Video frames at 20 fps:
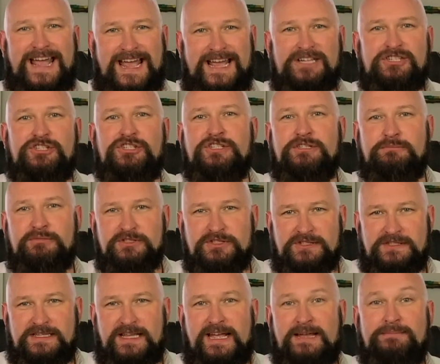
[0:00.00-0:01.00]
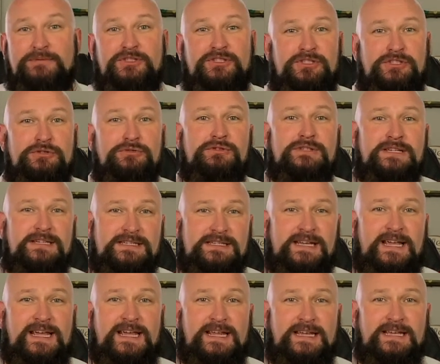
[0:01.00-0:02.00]
actionable steps you can
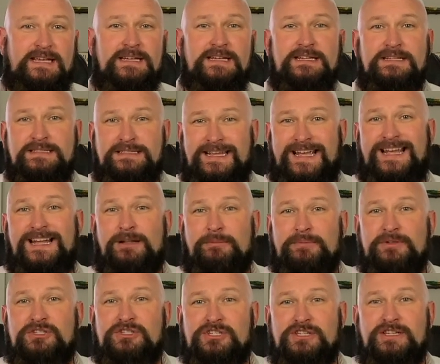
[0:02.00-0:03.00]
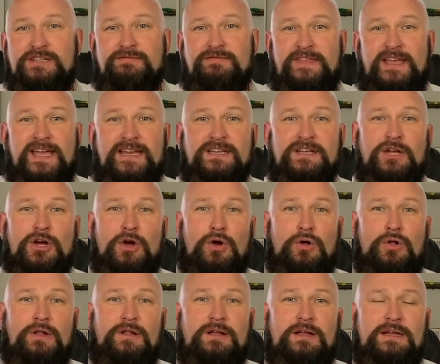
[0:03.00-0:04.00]
take to help achieve that
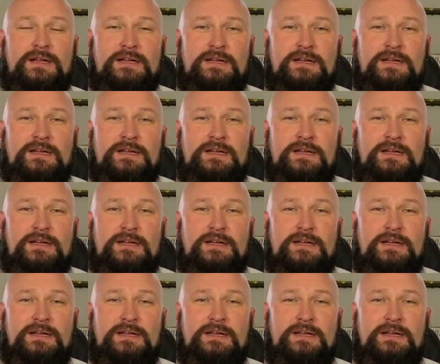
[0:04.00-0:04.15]
goal.